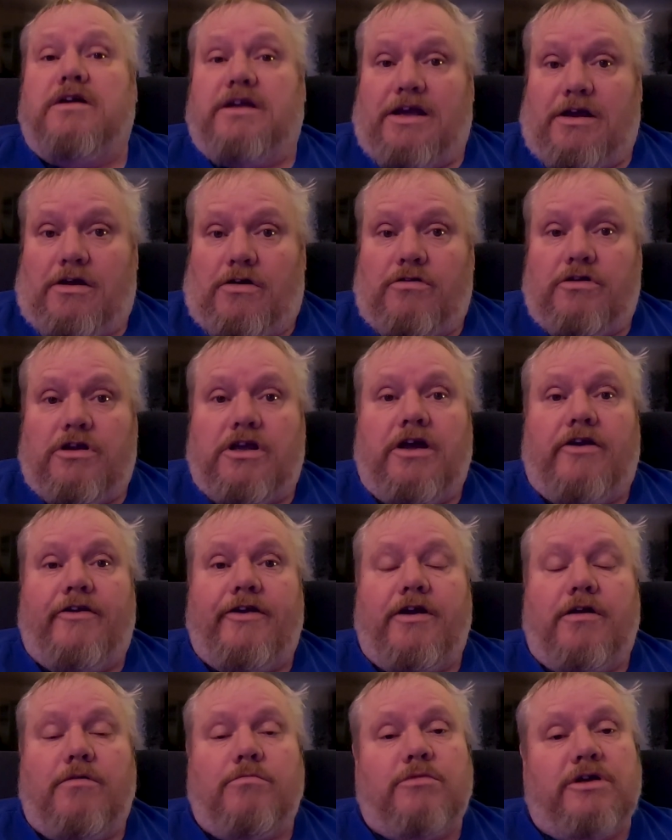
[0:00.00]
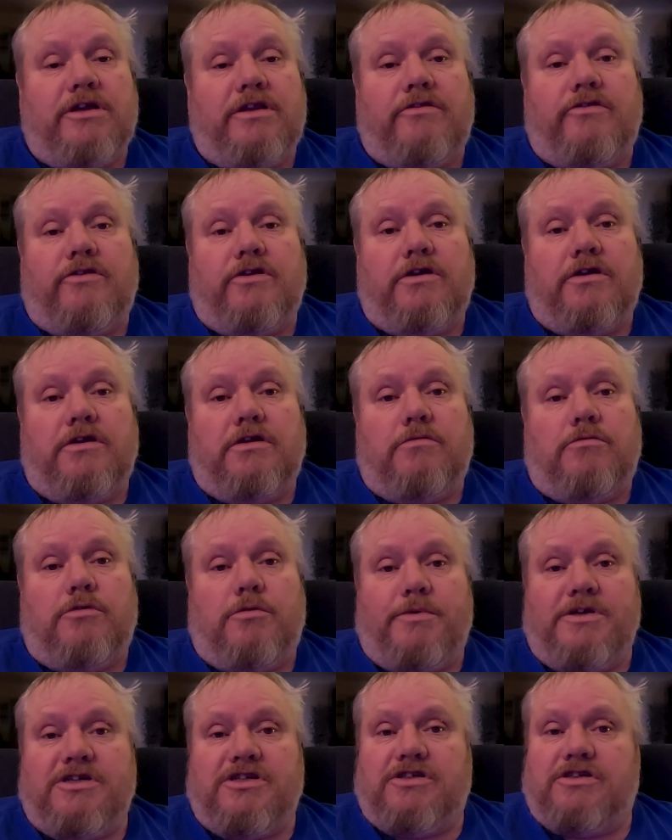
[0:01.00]
Get on, carry on with
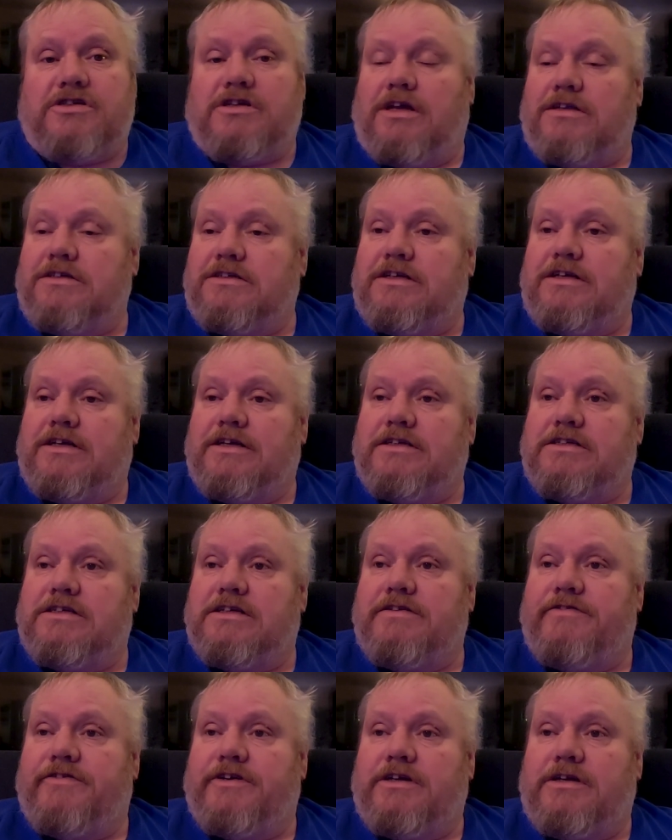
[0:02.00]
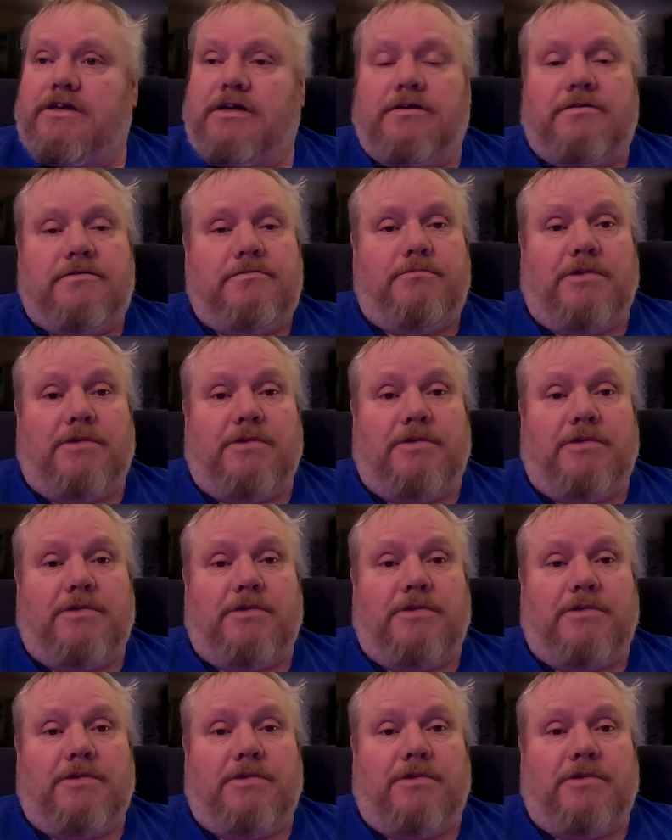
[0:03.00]
rubbish Saturday night TV.